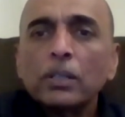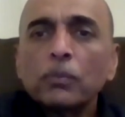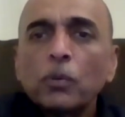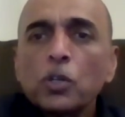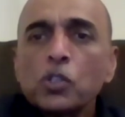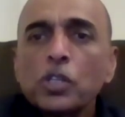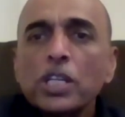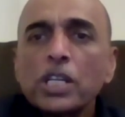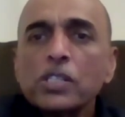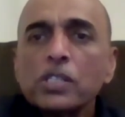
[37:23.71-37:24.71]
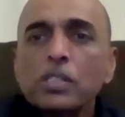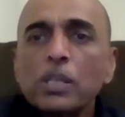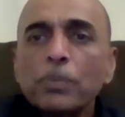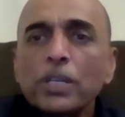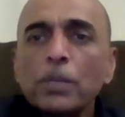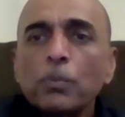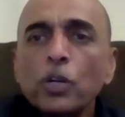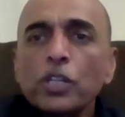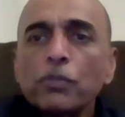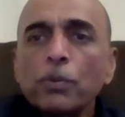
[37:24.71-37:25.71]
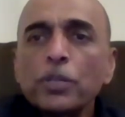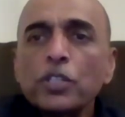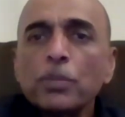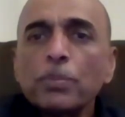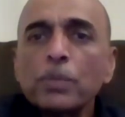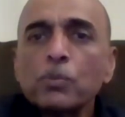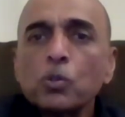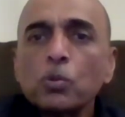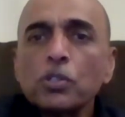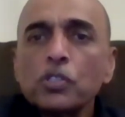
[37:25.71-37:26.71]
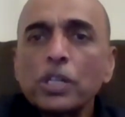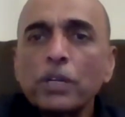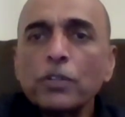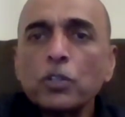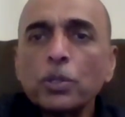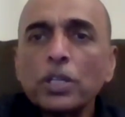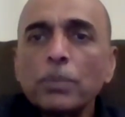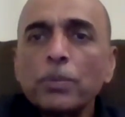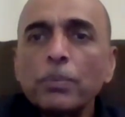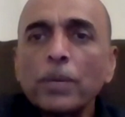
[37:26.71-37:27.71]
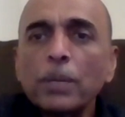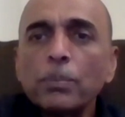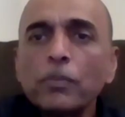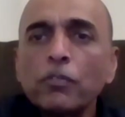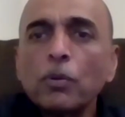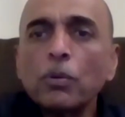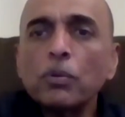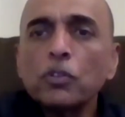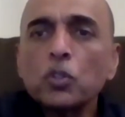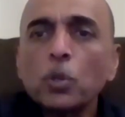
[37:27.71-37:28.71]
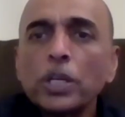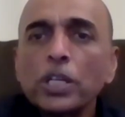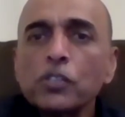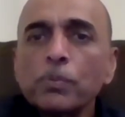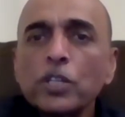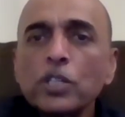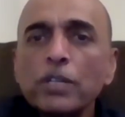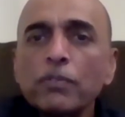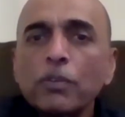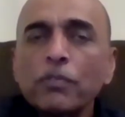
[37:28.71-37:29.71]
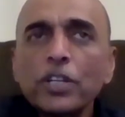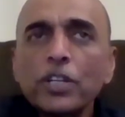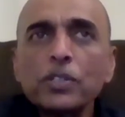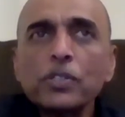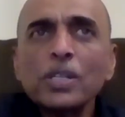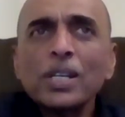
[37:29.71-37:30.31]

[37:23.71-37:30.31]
What do you suggest? Some key points for PGPM students that we should keep in mind before joining, especially for freshers.